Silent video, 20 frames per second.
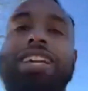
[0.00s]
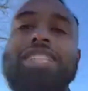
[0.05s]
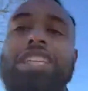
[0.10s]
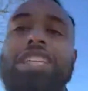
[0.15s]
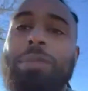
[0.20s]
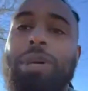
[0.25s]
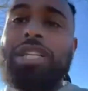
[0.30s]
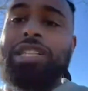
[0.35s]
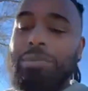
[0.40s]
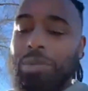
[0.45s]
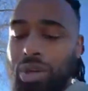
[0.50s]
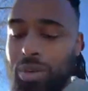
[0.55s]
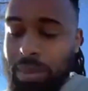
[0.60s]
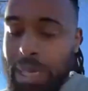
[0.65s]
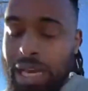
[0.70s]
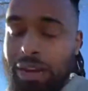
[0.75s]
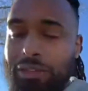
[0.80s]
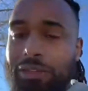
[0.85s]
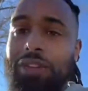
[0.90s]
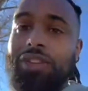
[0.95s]
Thank you so much,
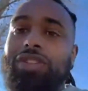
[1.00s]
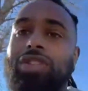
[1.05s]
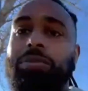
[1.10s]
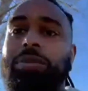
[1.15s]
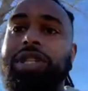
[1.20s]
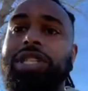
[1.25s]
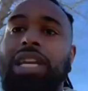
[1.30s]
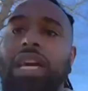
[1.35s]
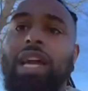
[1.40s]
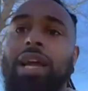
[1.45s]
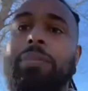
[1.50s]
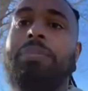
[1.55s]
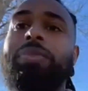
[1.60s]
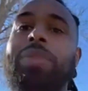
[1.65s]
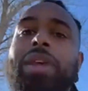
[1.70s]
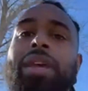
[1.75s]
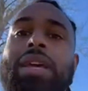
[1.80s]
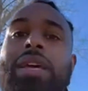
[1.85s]
Moon Man, for the super chat.